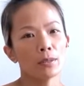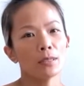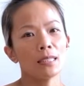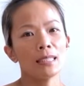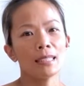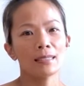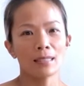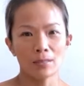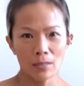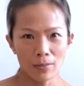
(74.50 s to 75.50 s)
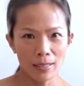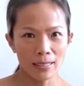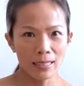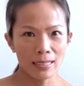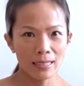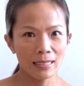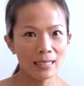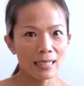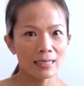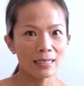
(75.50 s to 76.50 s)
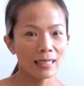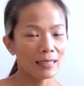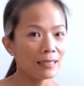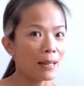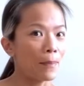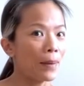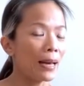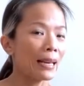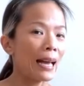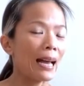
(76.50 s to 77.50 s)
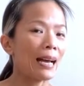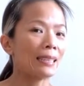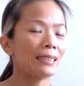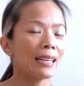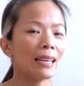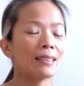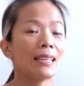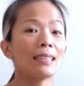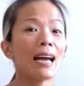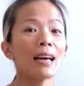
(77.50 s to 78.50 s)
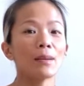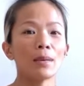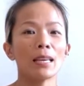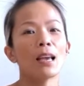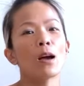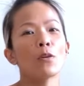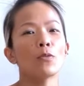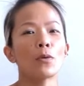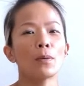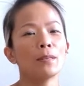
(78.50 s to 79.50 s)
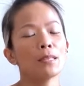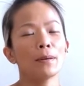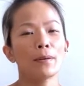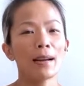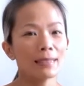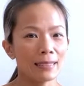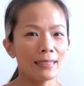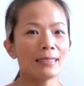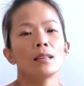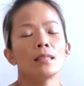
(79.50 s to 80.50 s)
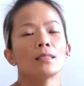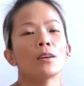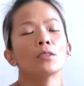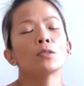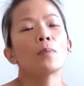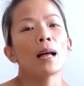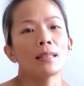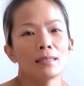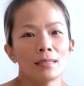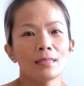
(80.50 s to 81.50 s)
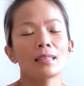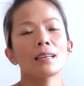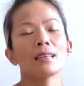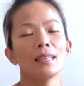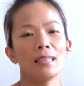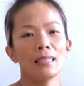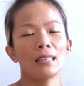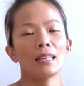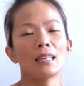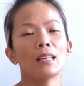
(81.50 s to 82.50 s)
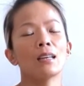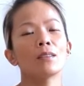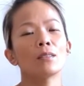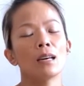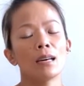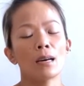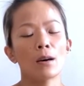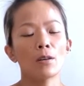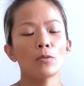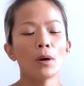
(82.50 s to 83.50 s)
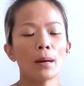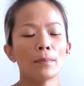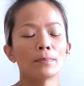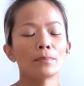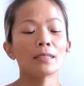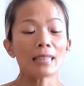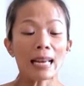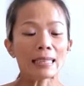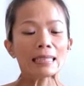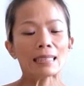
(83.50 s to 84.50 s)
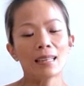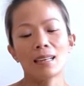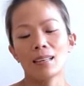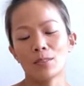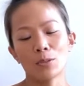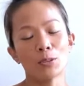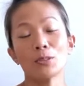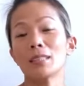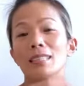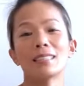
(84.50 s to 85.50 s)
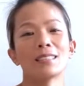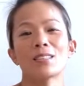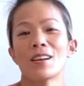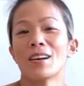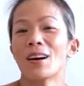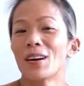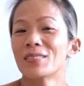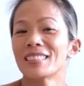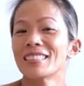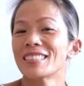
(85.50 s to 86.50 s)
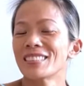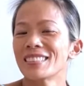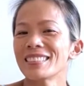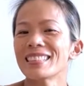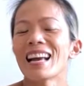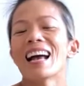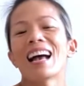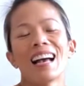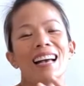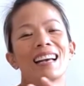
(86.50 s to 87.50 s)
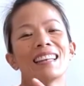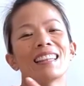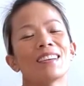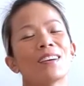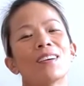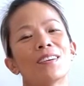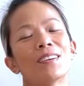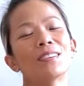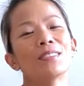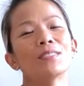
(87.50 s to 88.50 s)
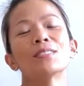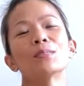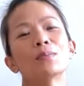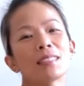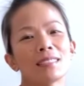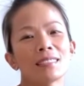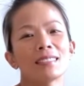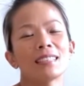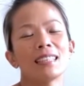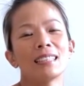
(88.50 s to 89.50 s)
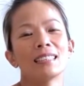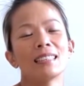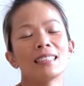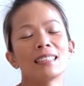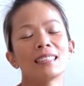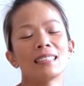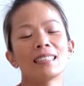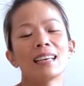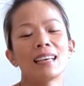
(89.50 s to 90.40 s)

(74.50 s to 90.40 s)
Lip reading: details of the variations, let's take a step back and check out the anatomy for Pincha Mayurasan. In order to balance in the forearm stand, of course you need strong arms and shoulders, and there are a few muscles in the